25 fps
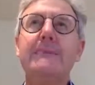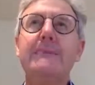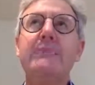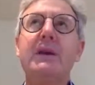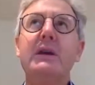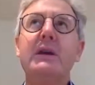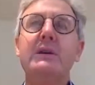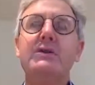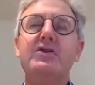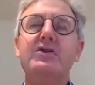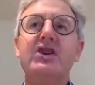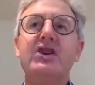
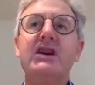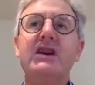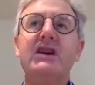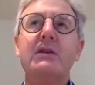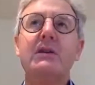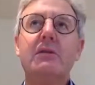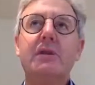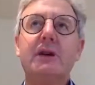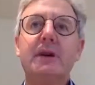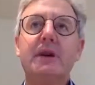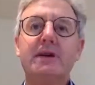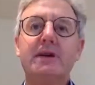it
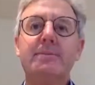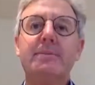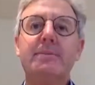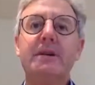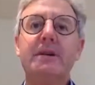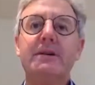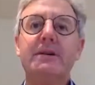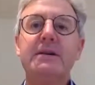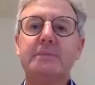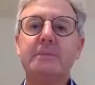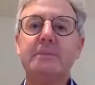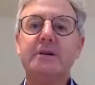generates
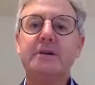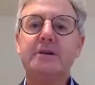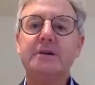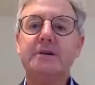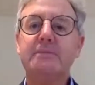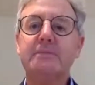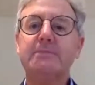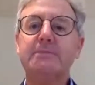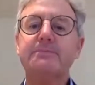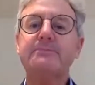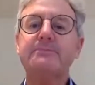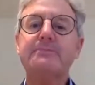
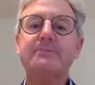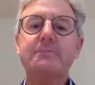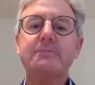pessimism